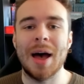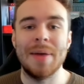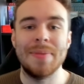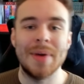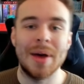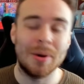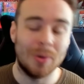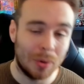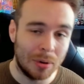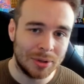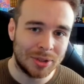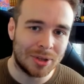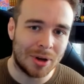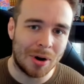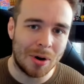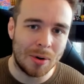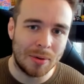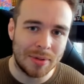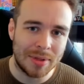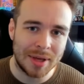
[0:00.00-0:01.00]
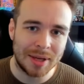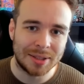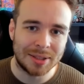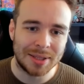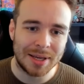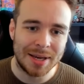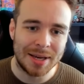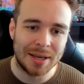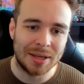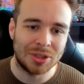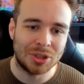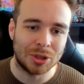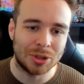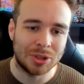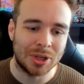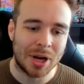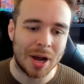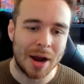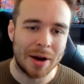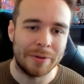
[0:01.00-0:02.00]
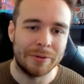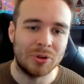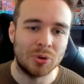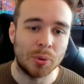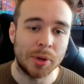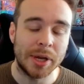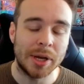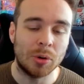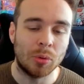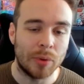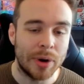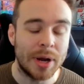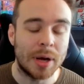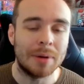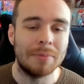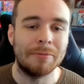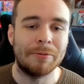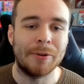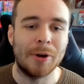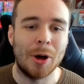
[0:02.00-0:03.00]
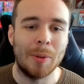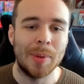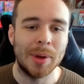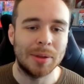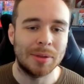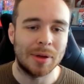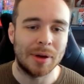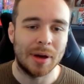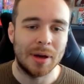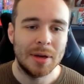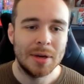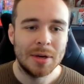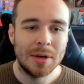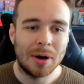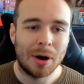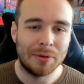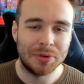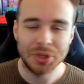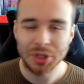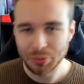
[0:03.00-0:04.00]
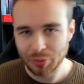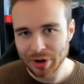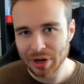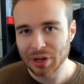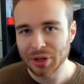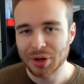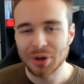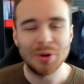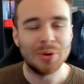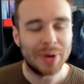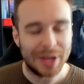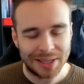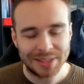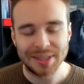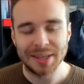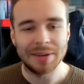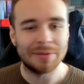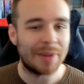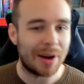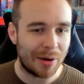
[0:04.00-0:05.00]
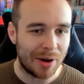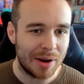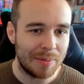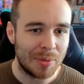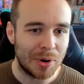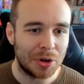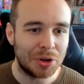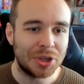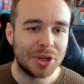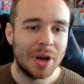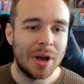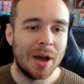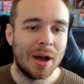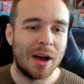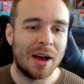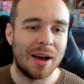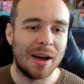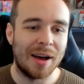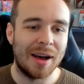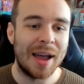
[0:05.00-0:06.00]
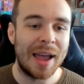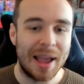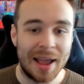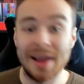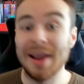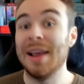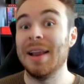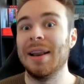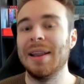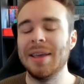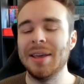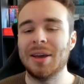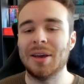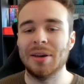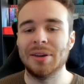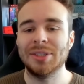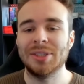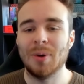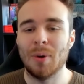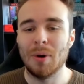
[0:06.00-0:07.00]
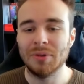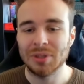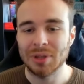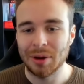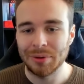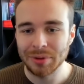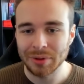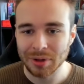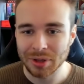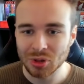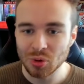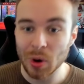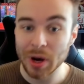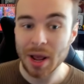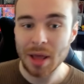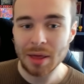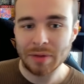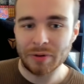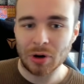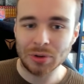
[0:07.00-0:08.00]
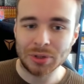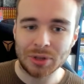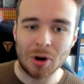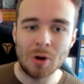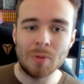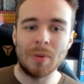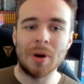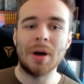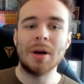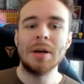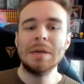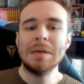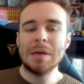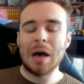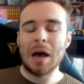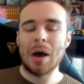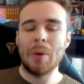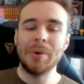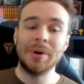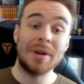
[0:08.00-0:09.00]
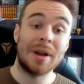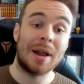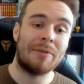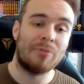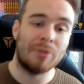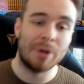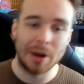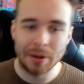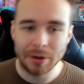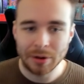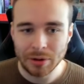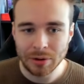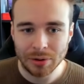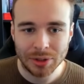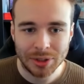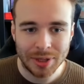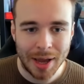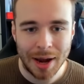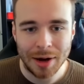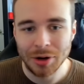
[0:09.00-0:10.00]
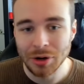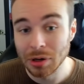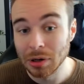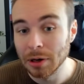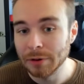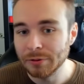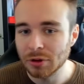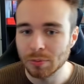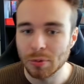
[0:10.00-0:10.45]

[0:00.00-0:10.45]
And then also this is just a kind of tweet reconfirming that obviously Riddler Khu is a very much uh, a, a leaker, so obviously on the twenty-eighth of October uh, we did have Riddler Khu saying, do you love double